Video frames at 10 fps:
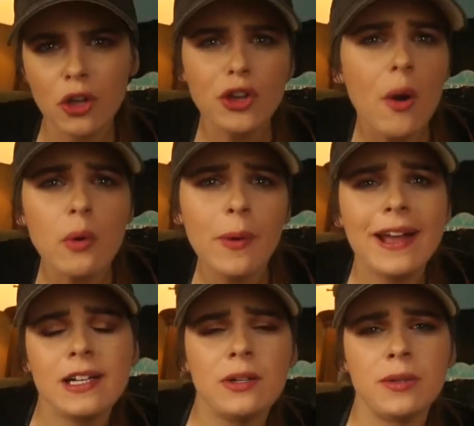go away,
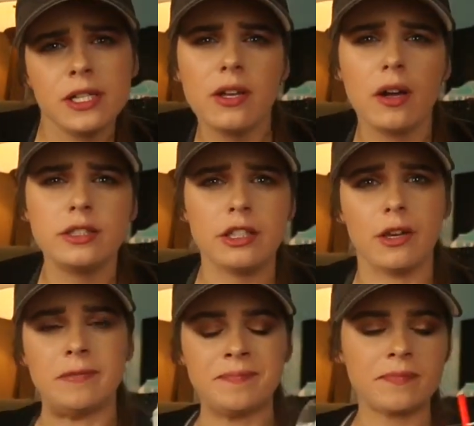I don't want to talk to
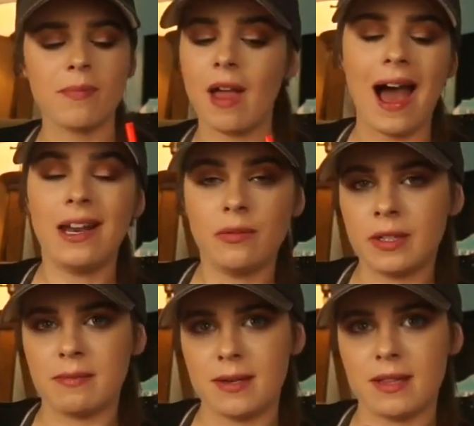you. I don't
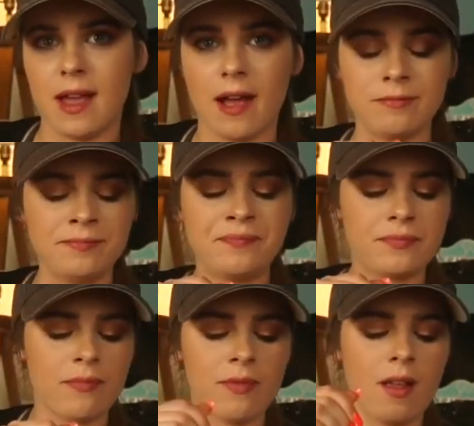really mean that.
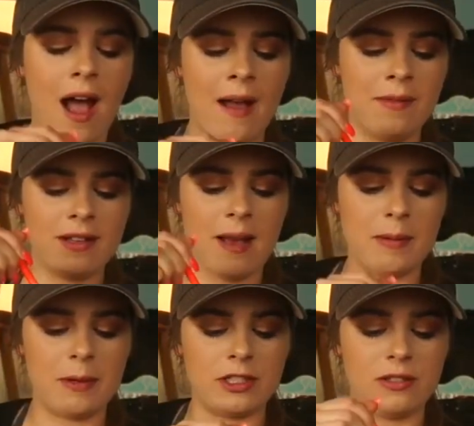I'm the type
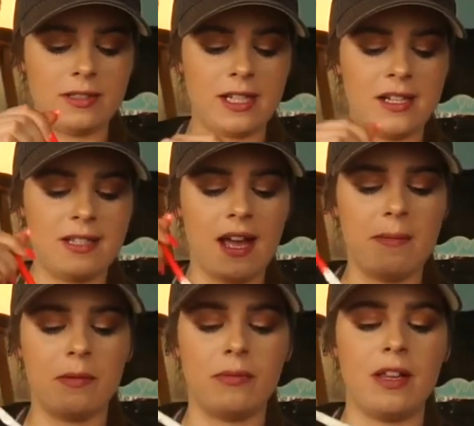of person who says
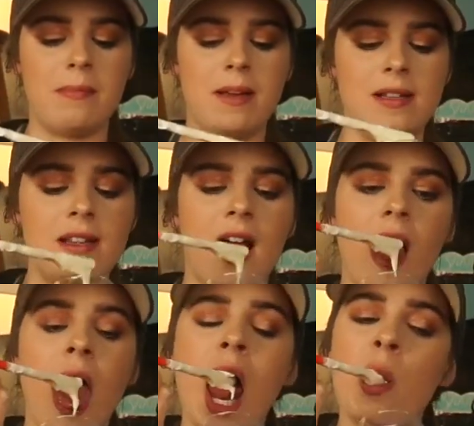that, but really means
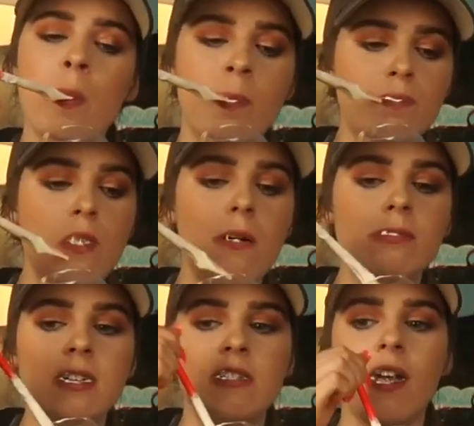like, no,
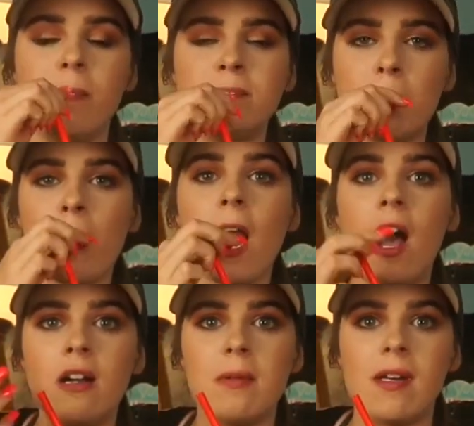please, like,
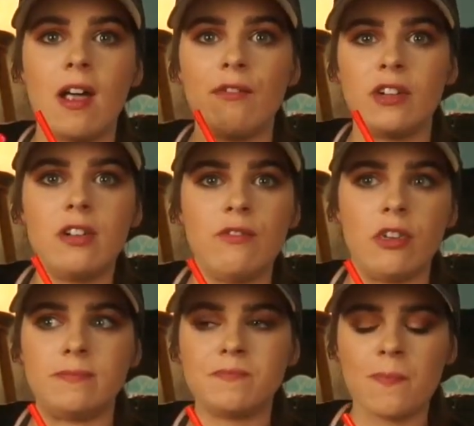hug me and I'll forgive you.